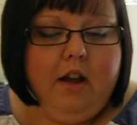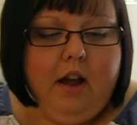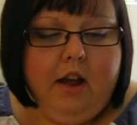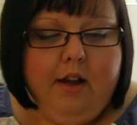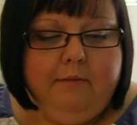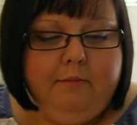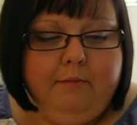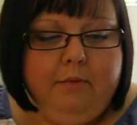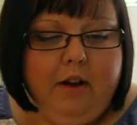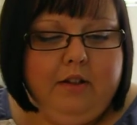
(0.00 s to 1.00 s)

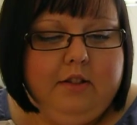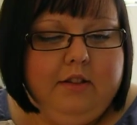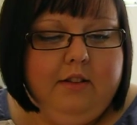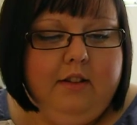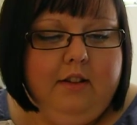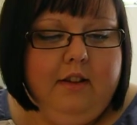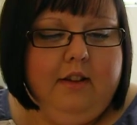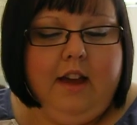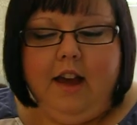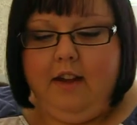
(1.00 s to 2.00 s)
But
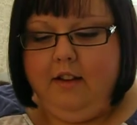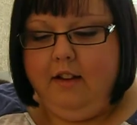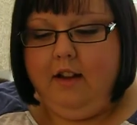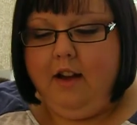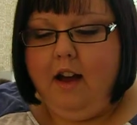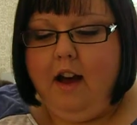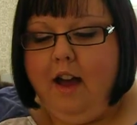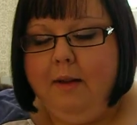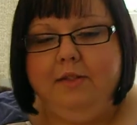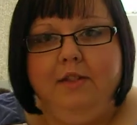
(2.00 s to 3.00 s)
yeah,
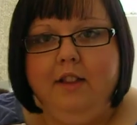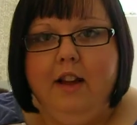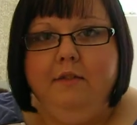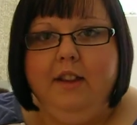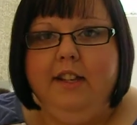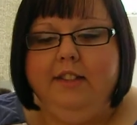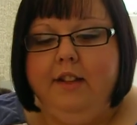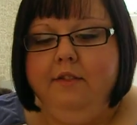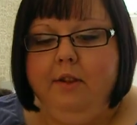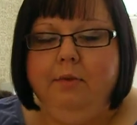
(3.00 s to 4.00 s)
I absolutely love these,
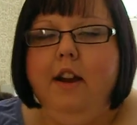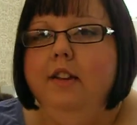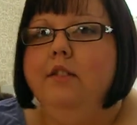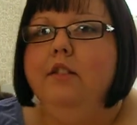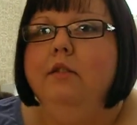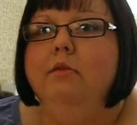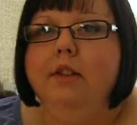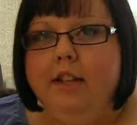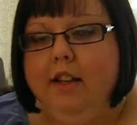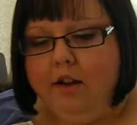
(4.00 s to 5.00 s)
and for the price you
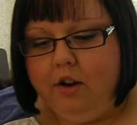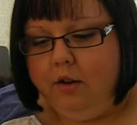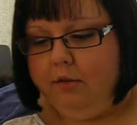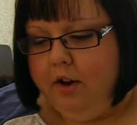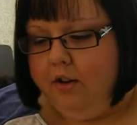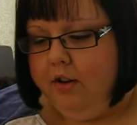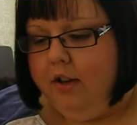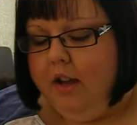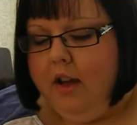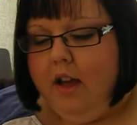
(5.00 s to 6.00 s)
really cannot go wrong.